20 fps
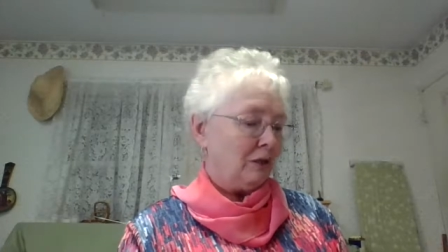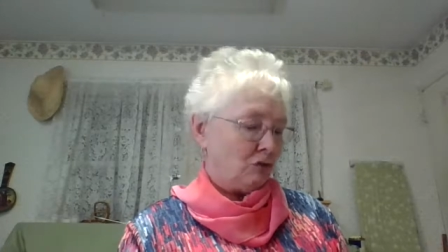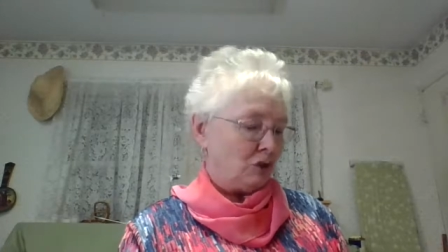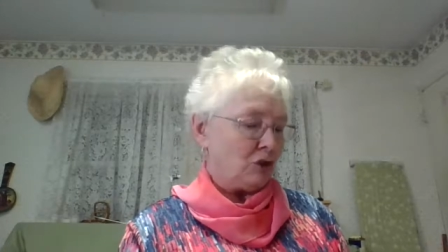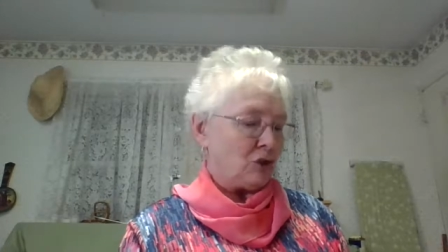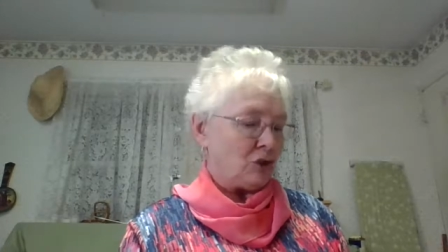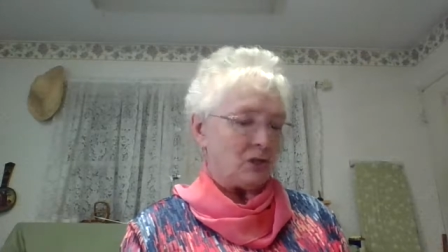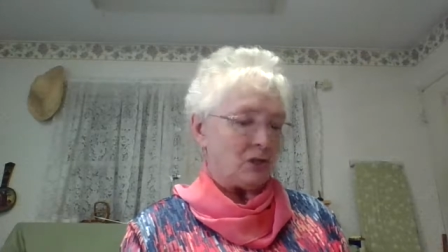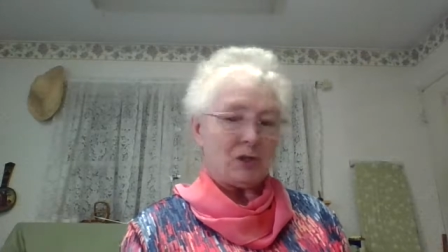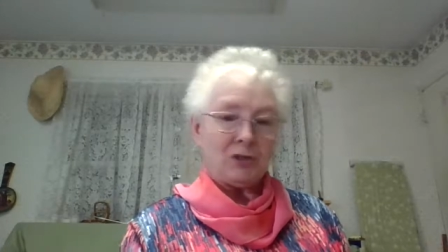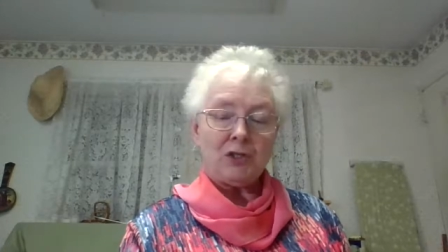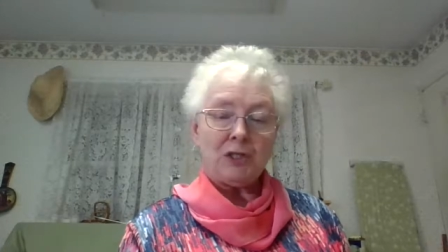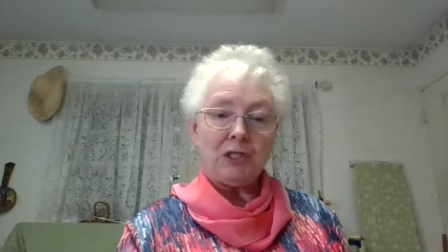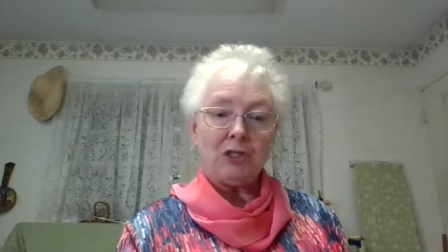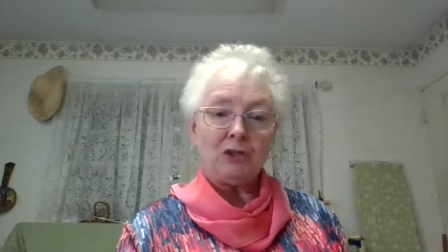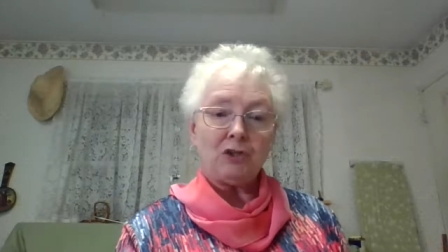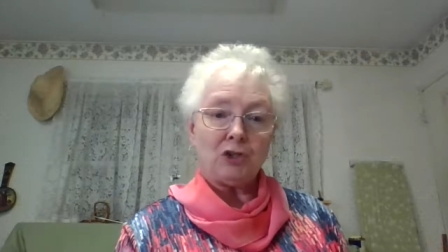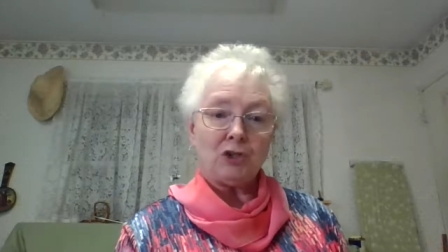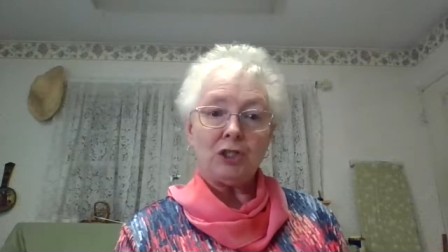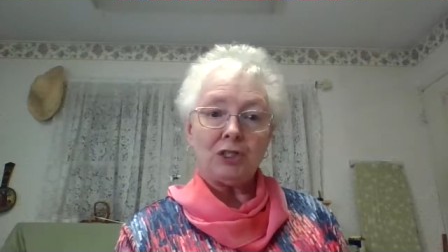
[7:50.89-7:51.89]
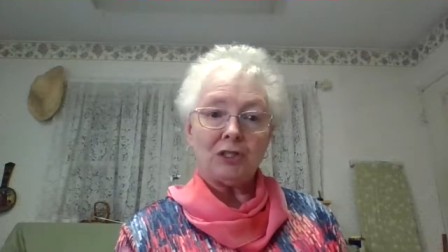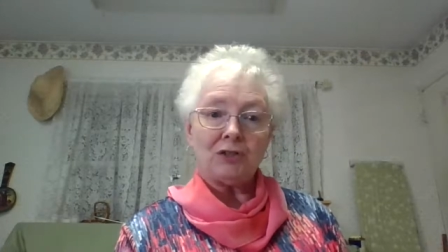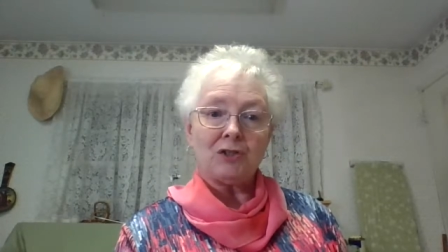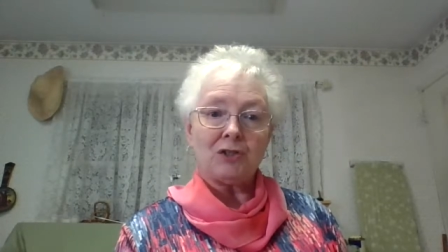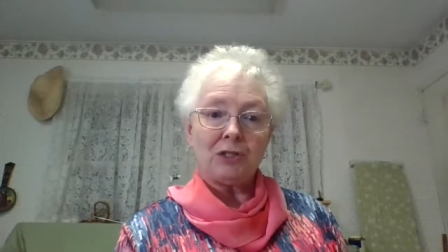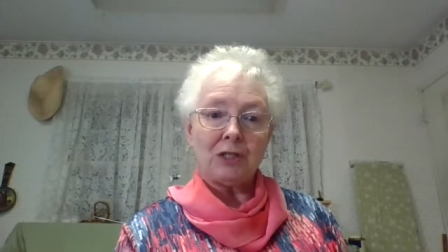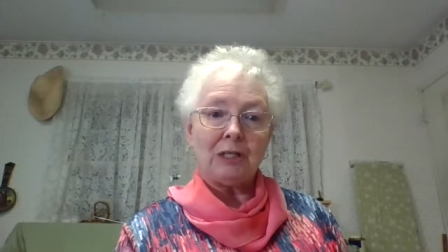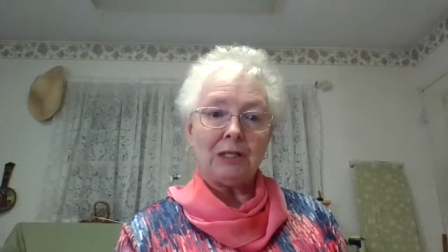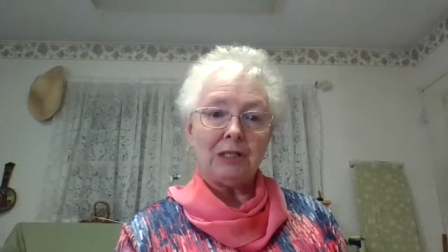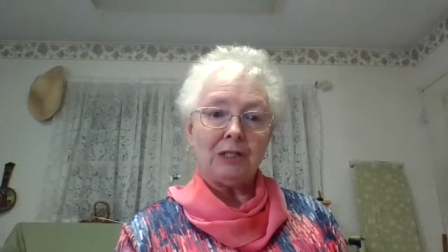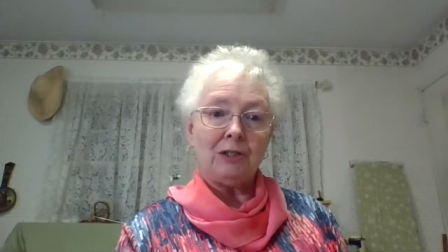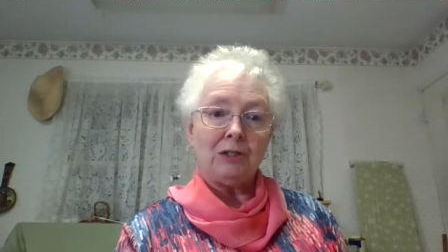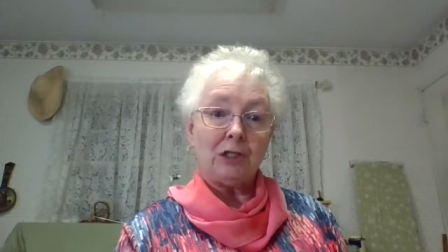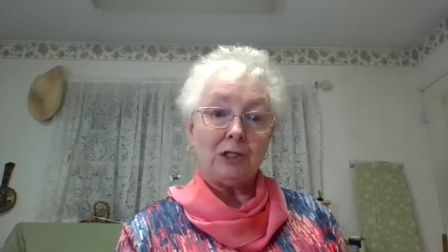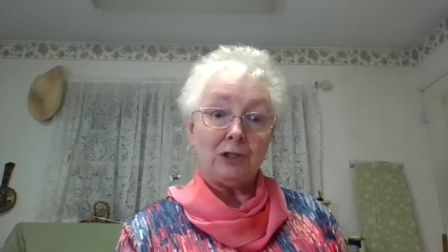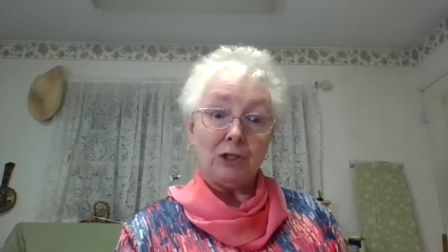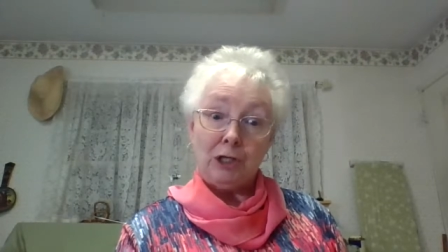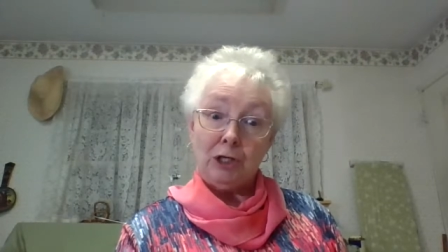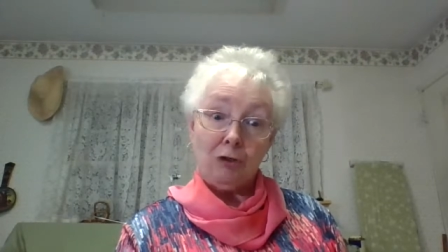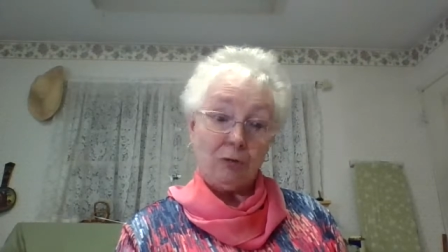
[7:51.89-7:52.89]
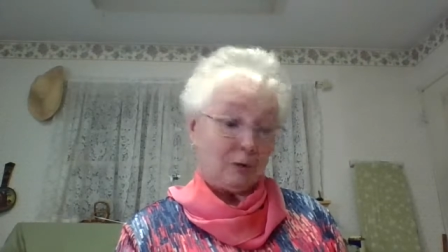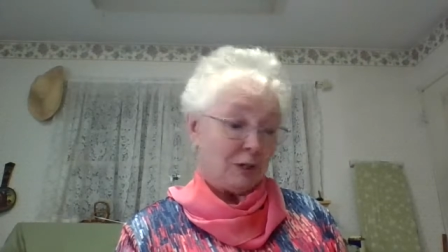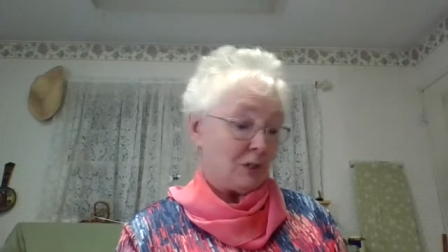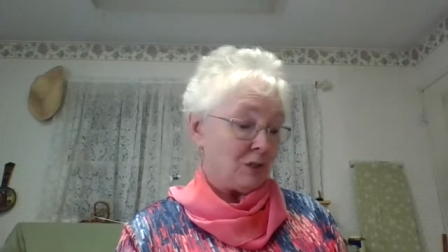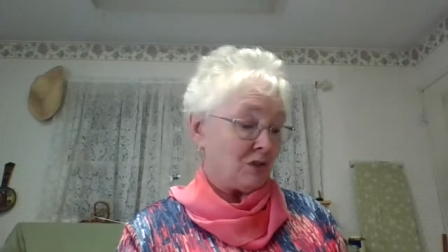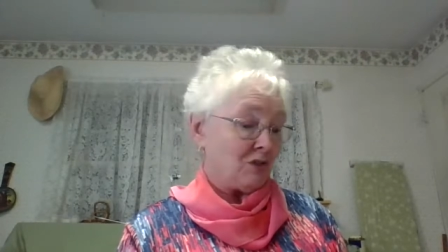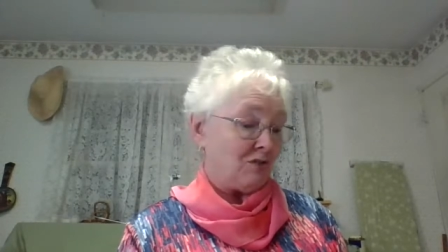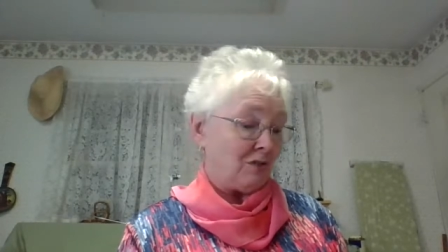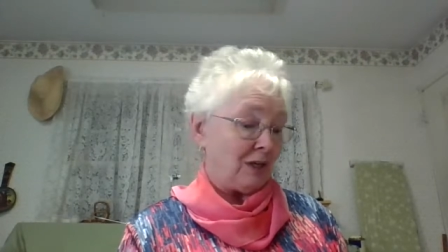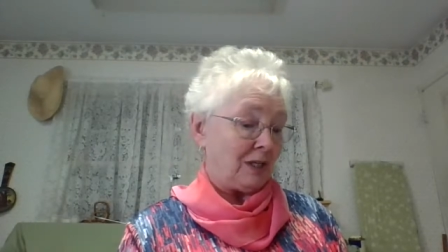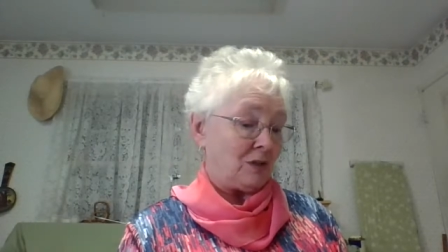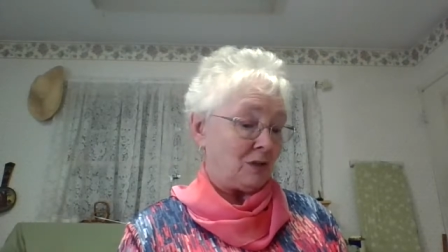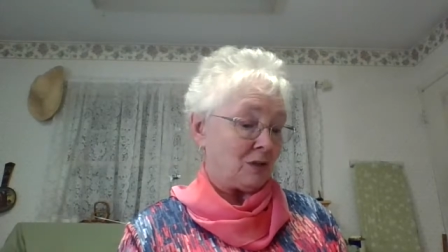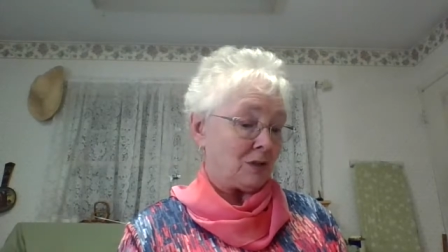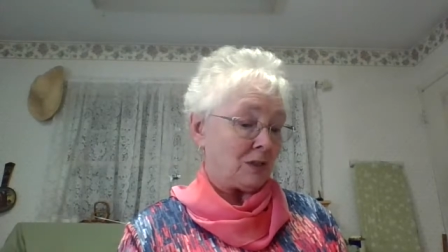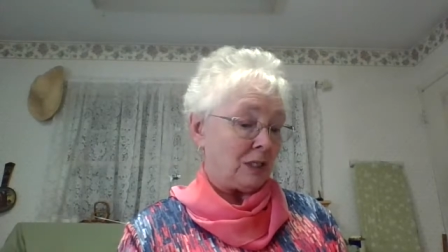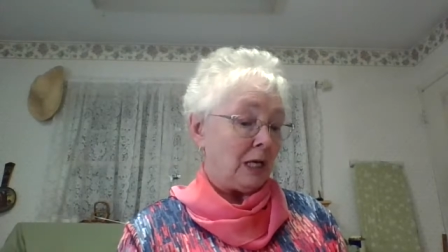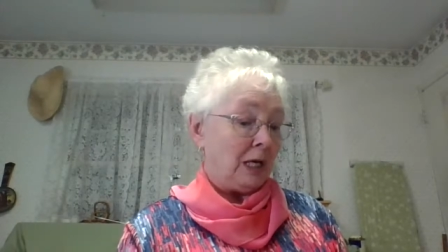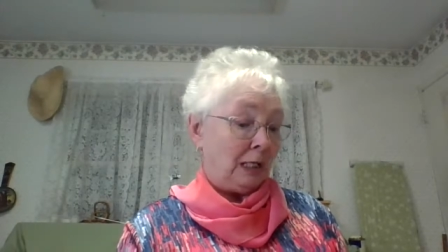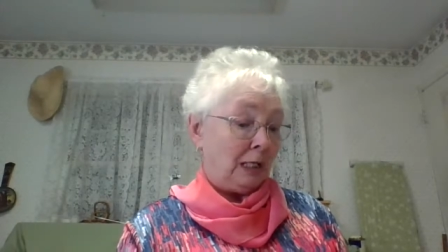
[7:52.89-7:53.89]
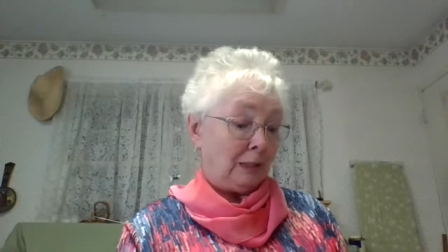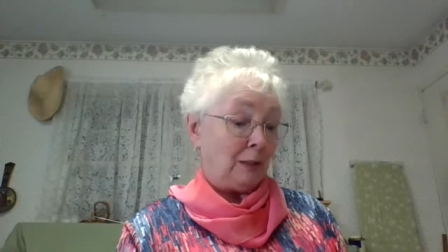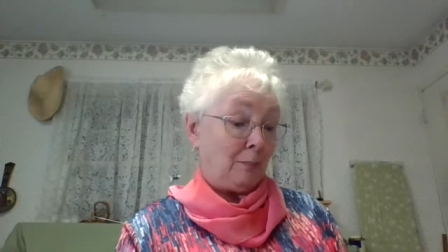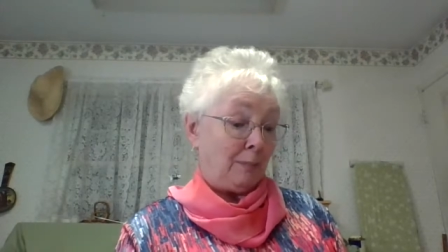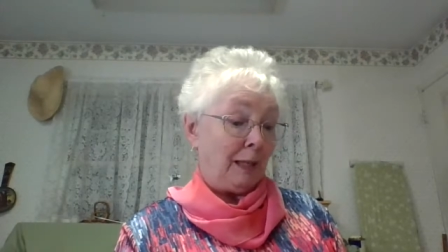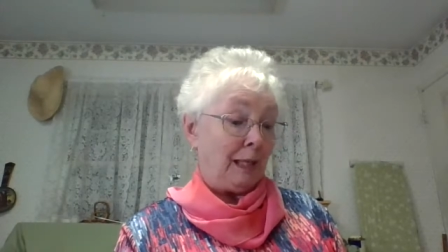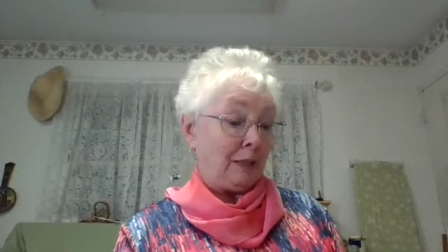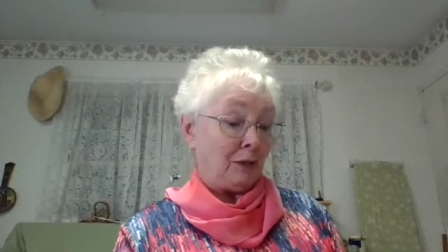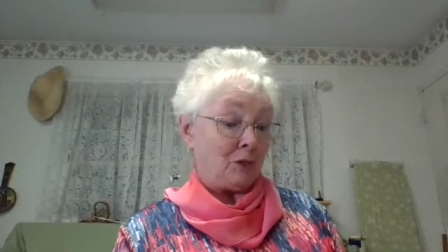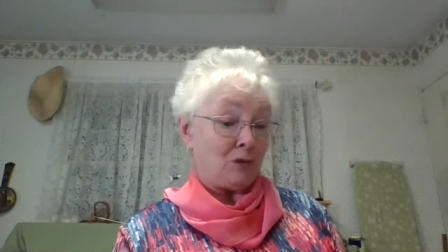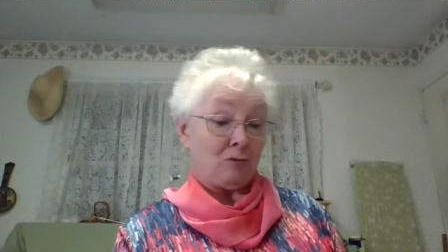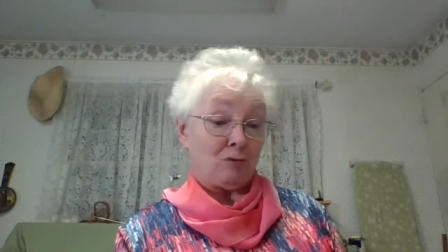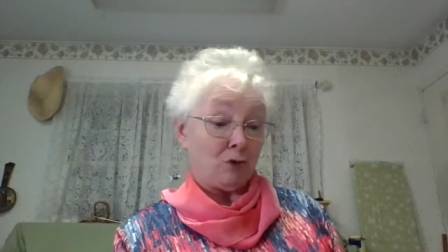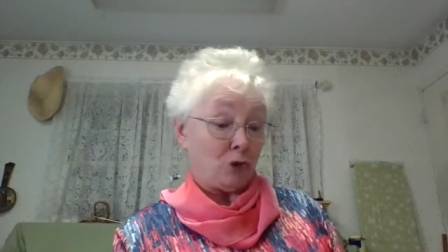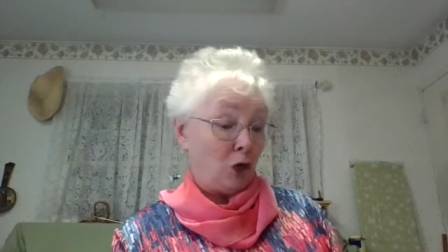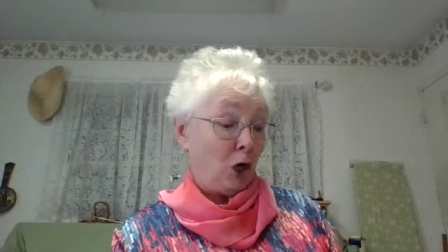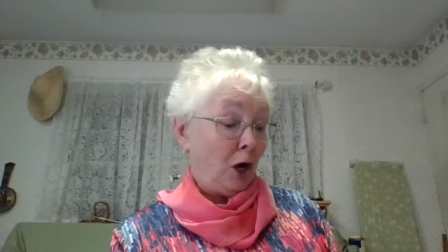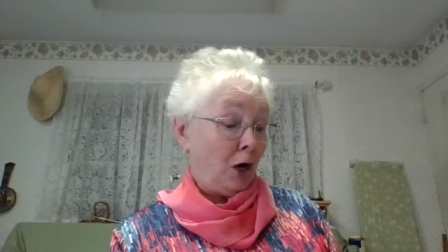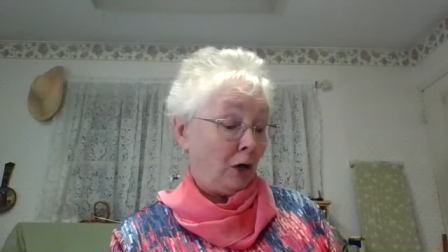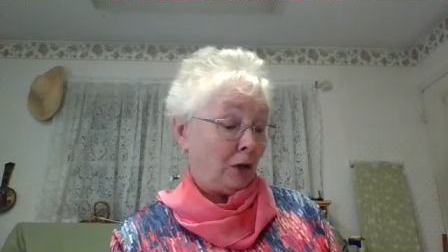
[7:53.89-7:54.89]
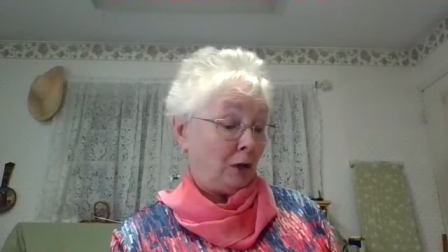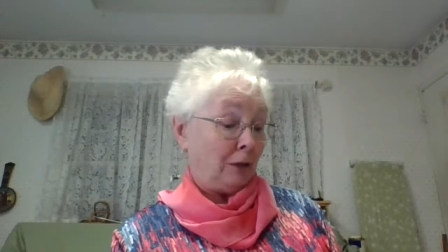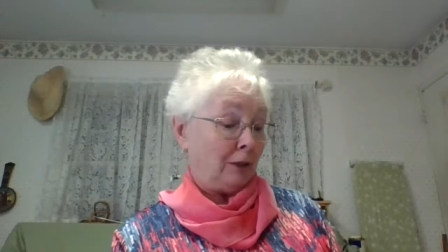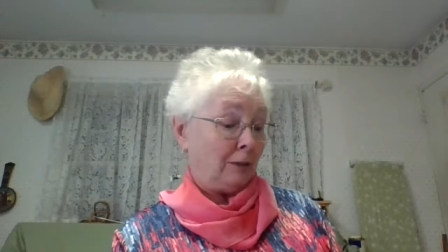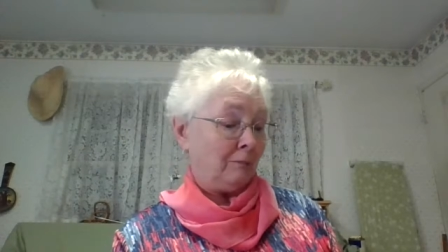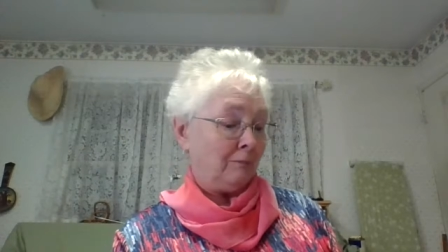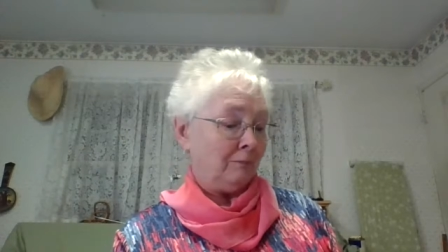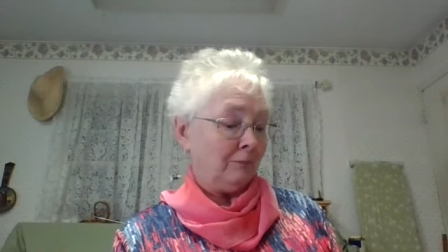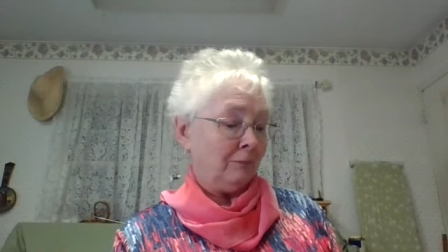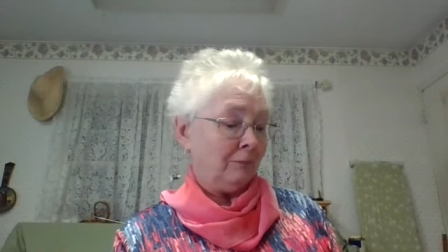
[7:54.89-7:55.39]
just as she had studied Diggory's face in the Palace of Charn.